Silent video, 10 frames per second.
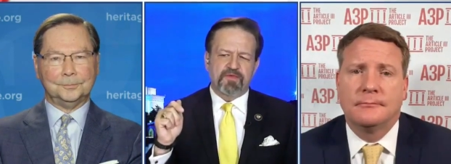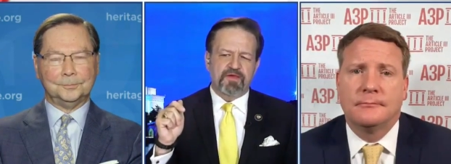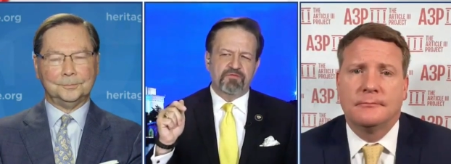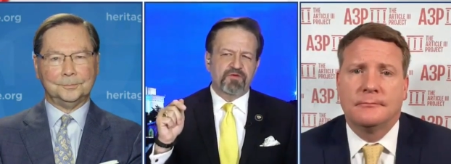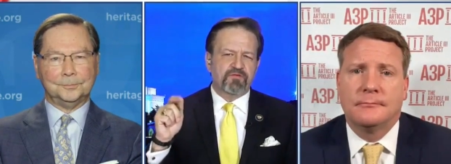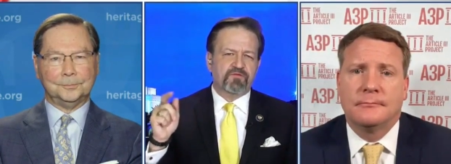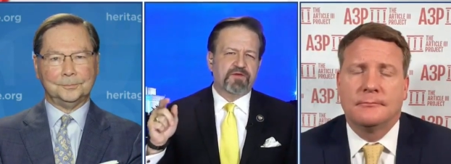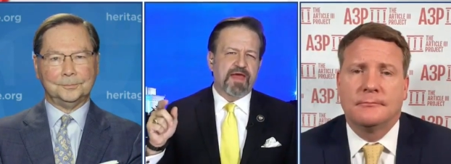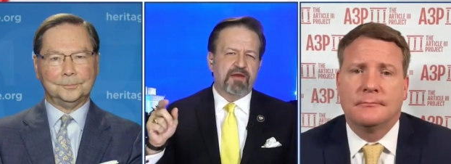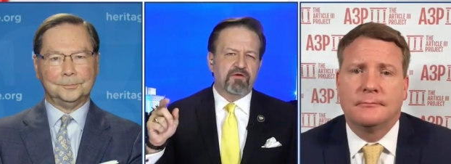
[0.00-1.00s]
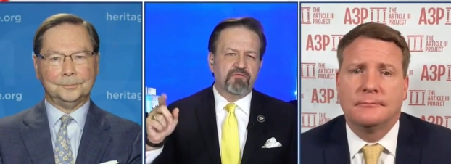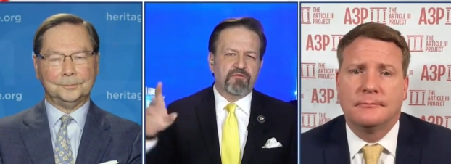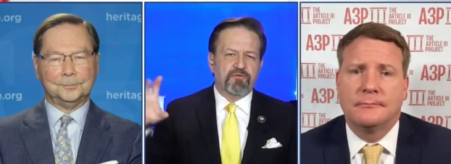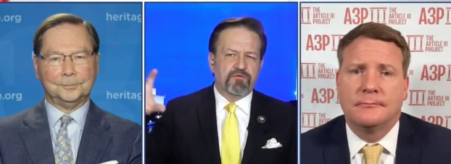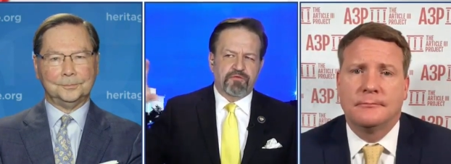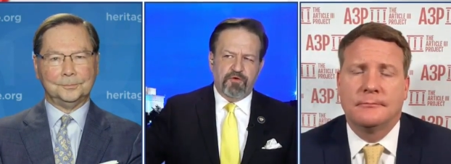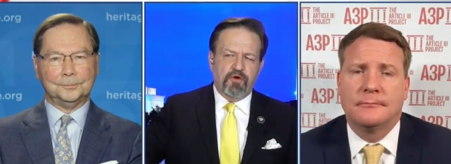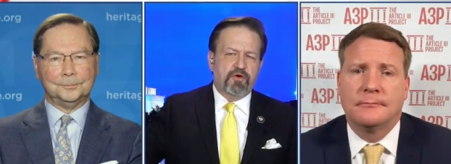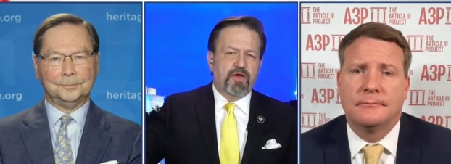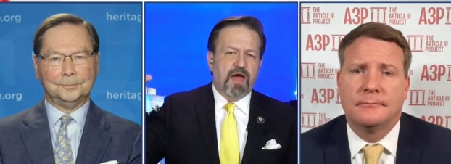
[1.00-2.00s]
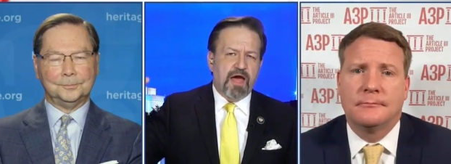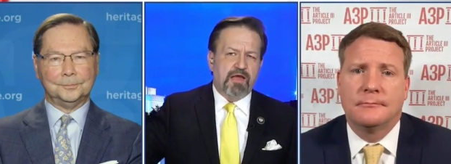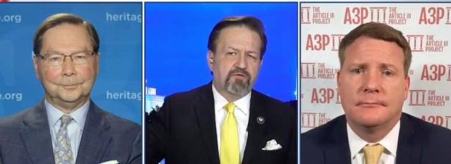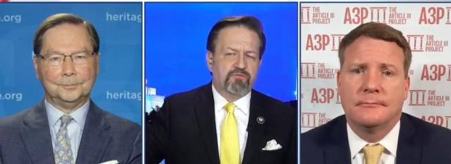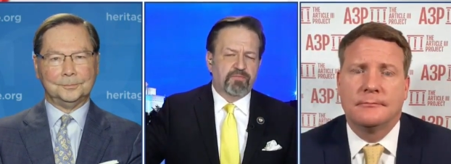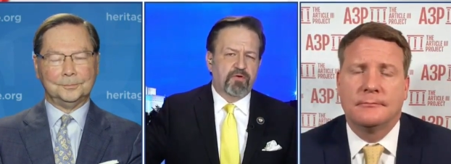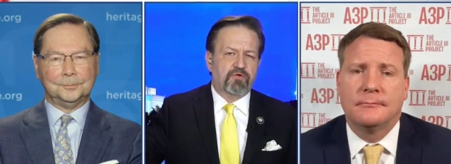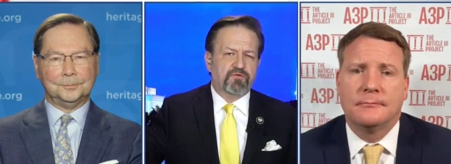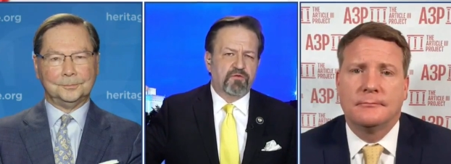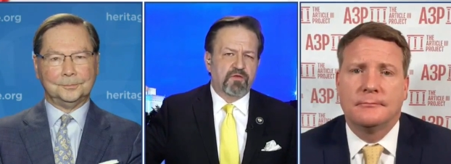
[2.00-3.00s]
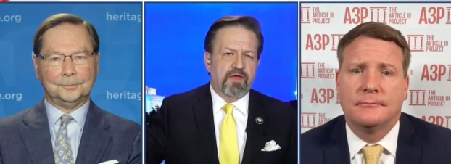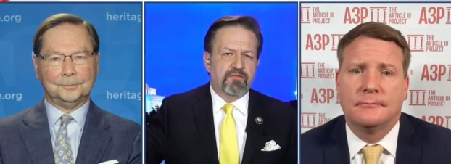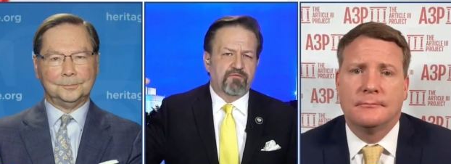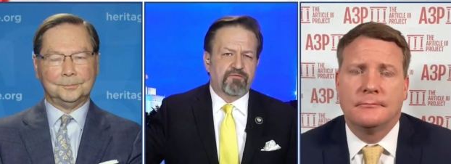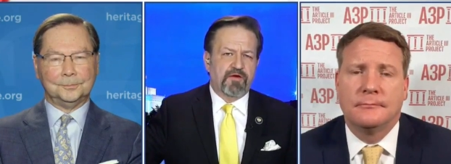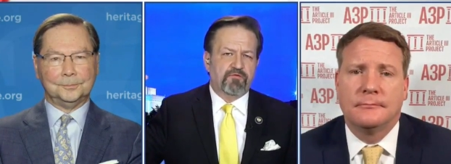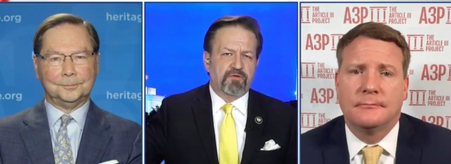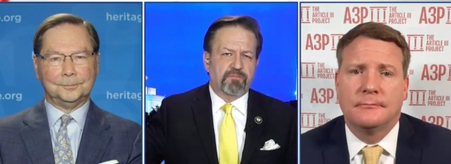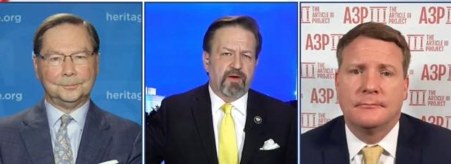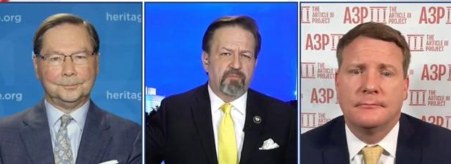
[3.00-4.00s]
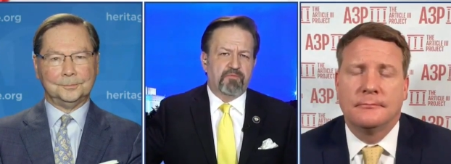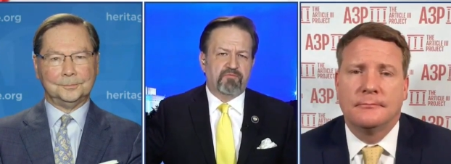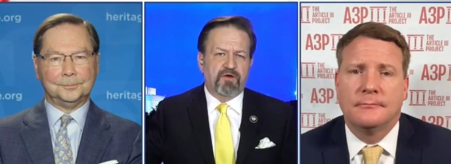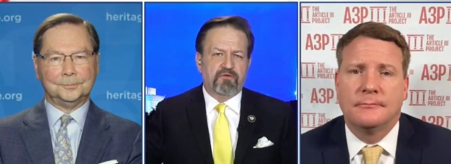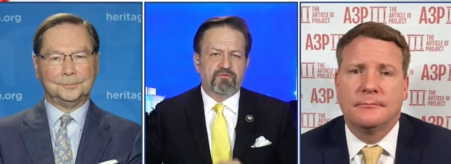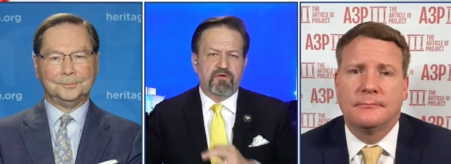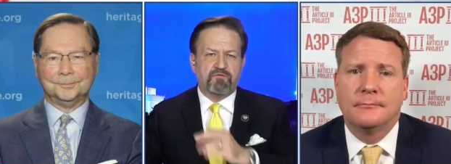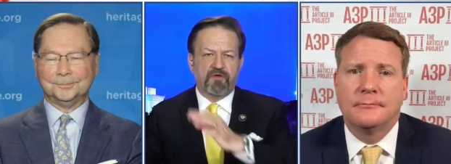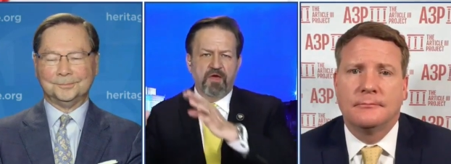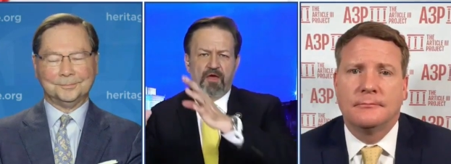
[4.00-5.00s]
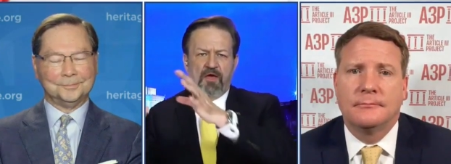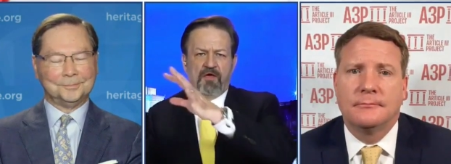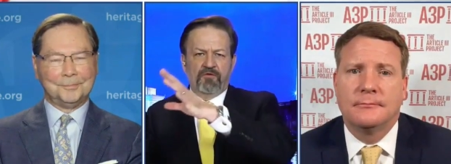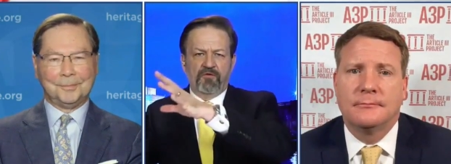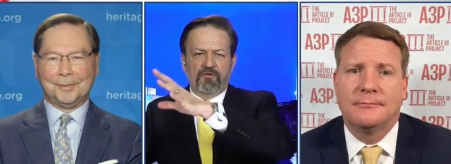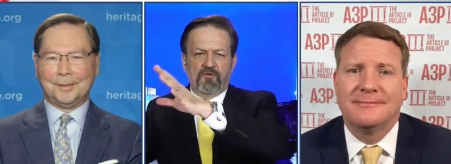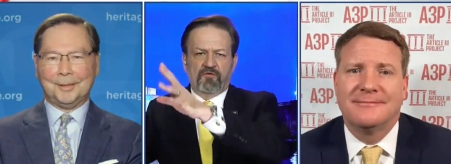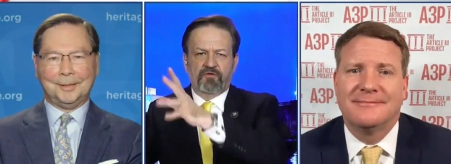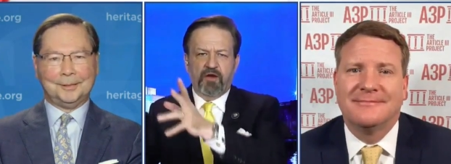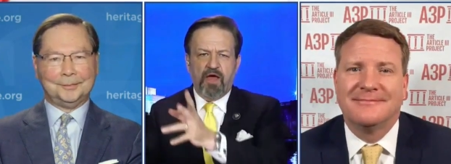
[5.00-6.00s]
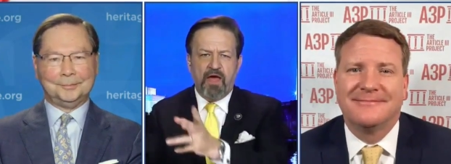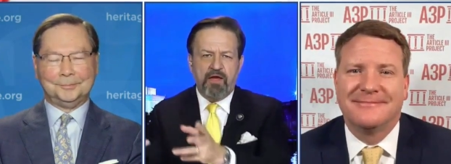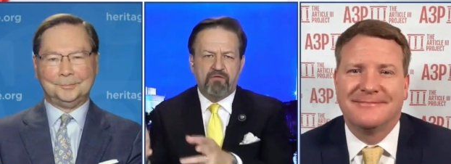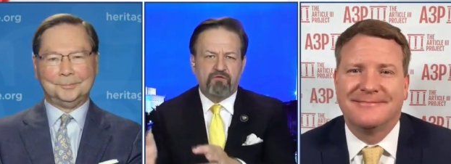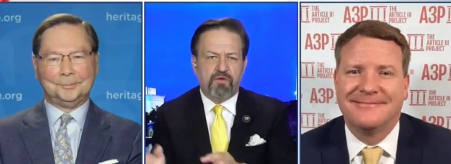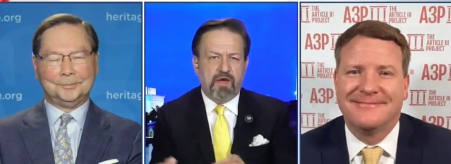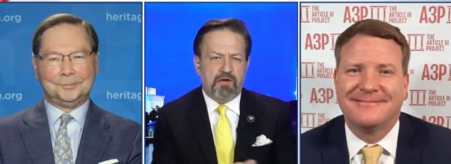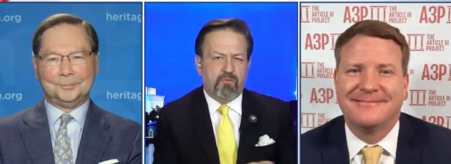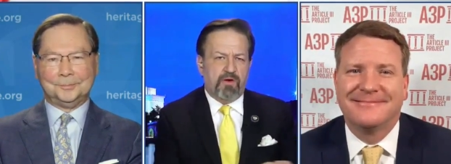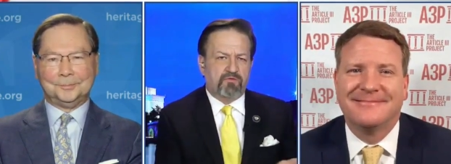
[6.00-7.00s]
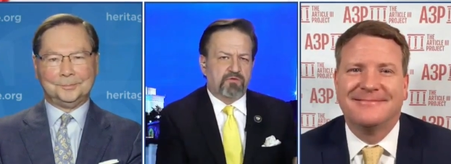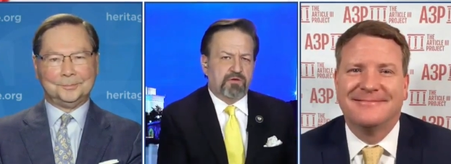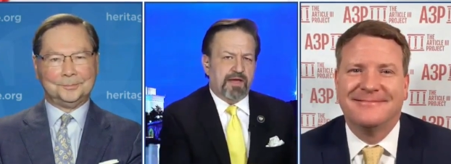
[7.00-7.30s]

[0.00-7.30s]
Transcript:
Speaker 1: Is it standard for the third highest person at the federal Department of Justice to just slide sideways and